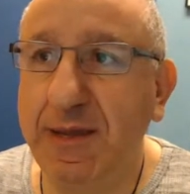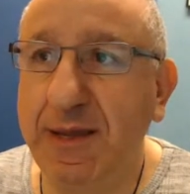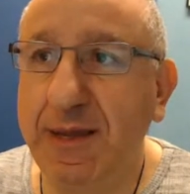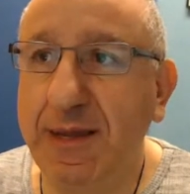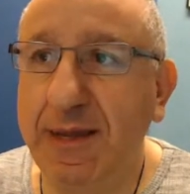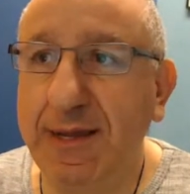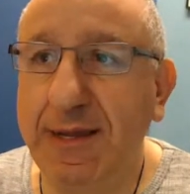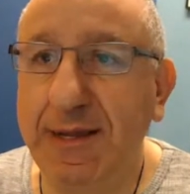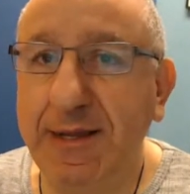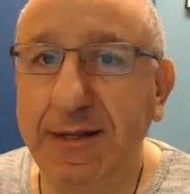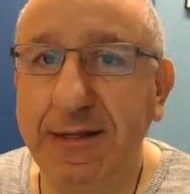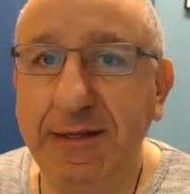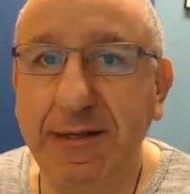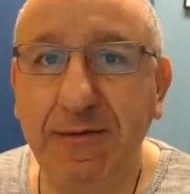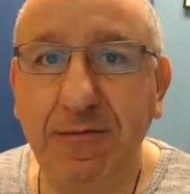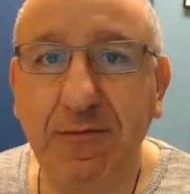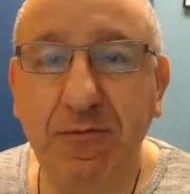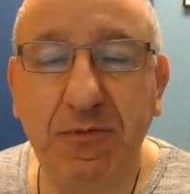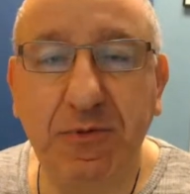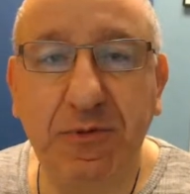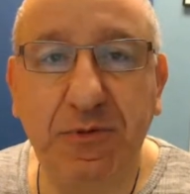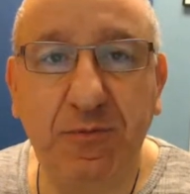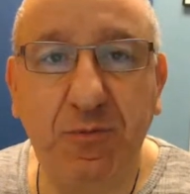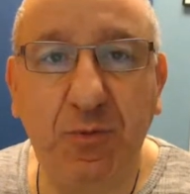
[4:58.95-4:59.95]
And
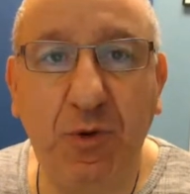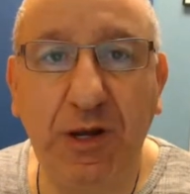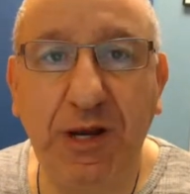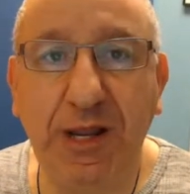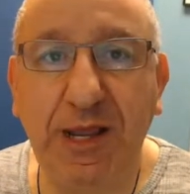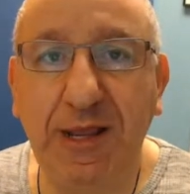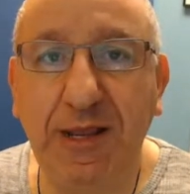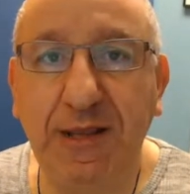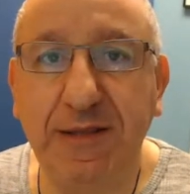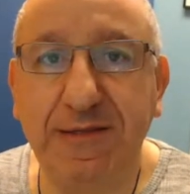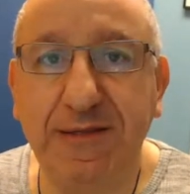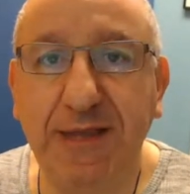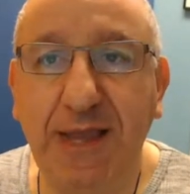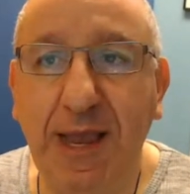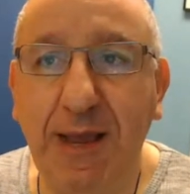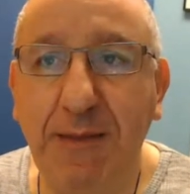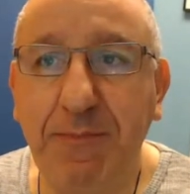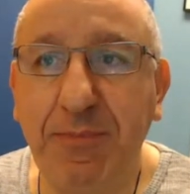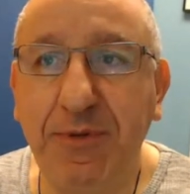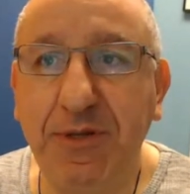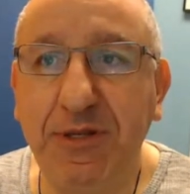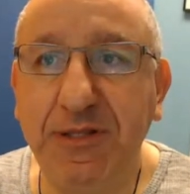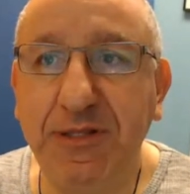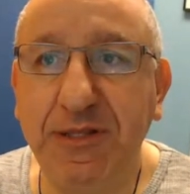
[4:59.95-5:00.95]
what has
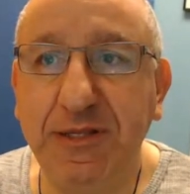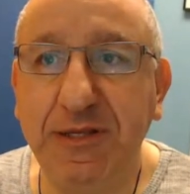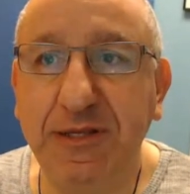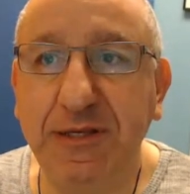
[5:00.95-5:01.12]
happened